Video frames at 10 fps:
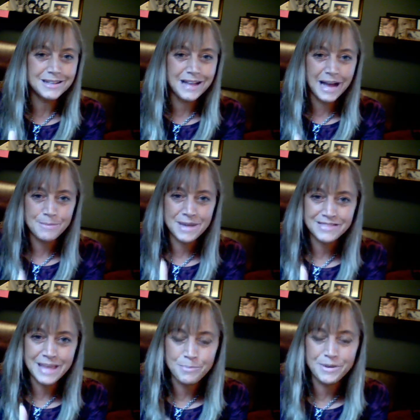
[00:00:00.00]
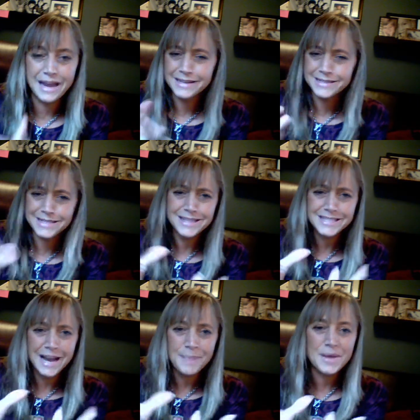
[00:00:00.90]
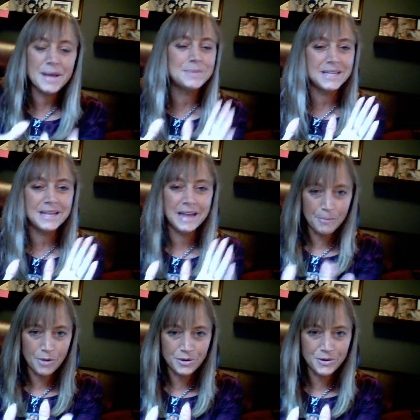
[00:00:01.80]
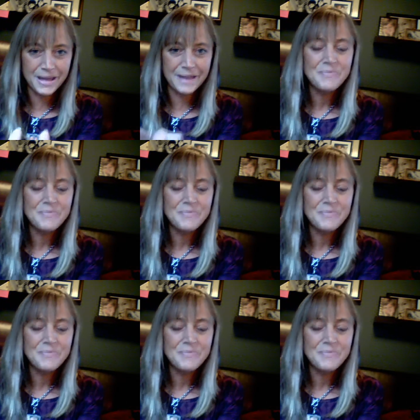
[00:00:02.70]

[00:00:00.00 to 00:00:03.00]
I'm not that big. I can see the time that comes in. I'm all good.